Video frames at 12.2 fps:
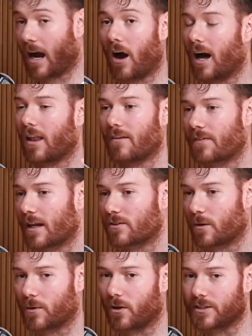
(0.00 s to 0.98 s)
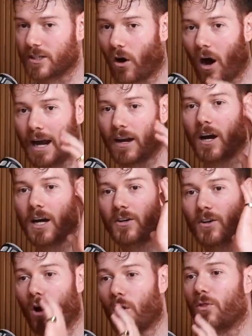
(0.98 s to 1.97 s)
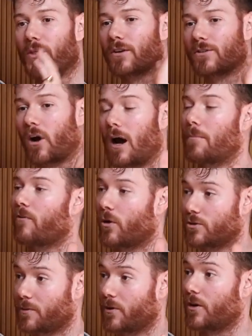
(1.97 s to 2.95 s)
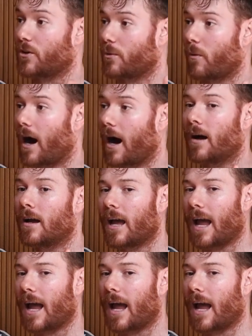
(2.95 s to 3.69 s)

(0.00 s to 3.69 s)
Now, I love that terminology. I kind of know the type of entrepreneur you are,